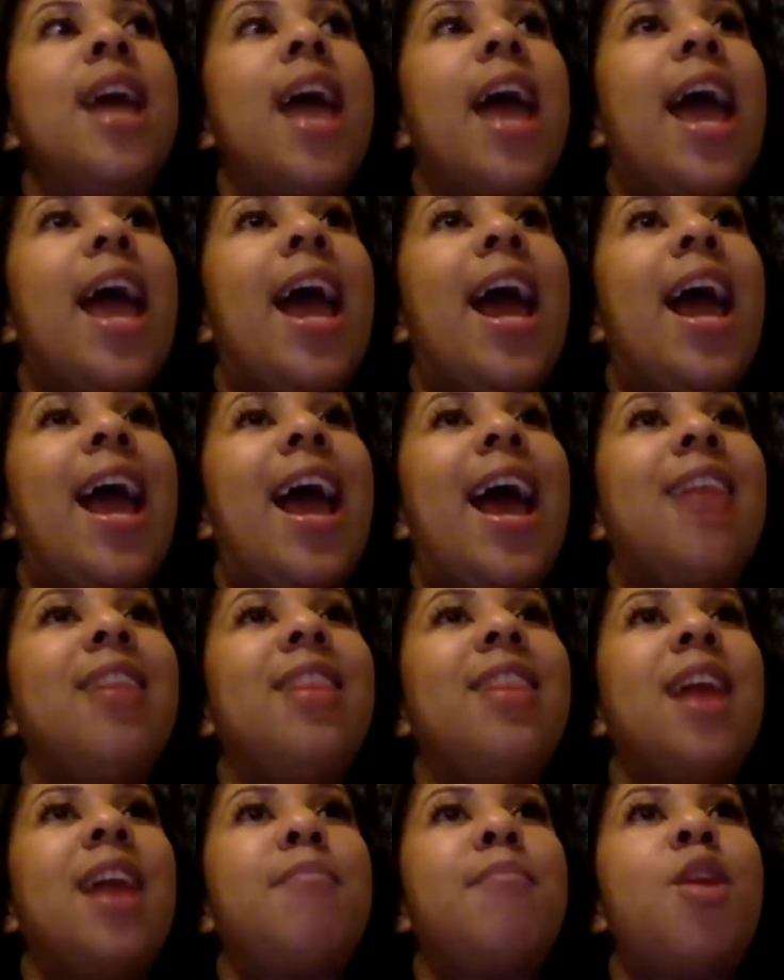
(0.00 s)
And at
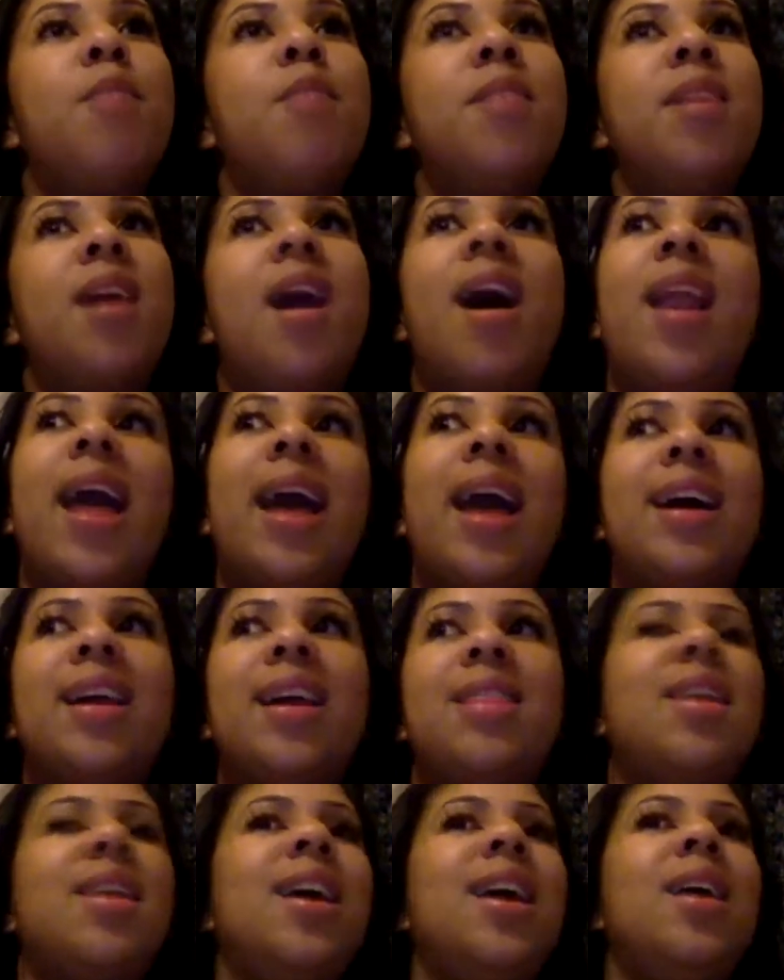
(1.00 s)
that moment, all I could
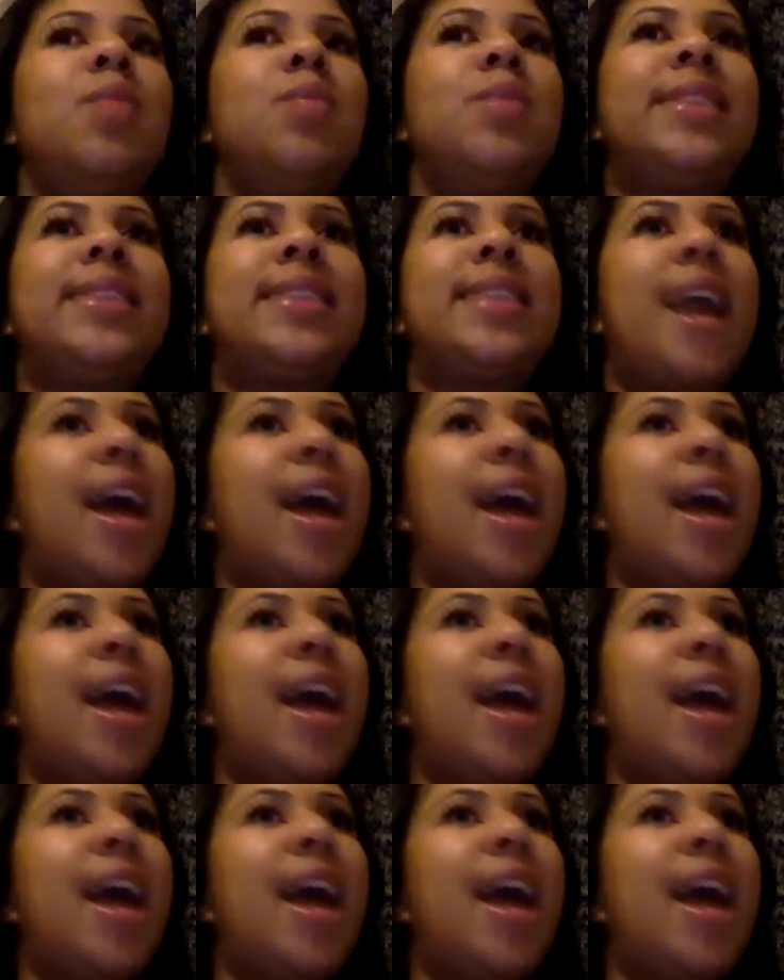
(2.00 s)
think was like,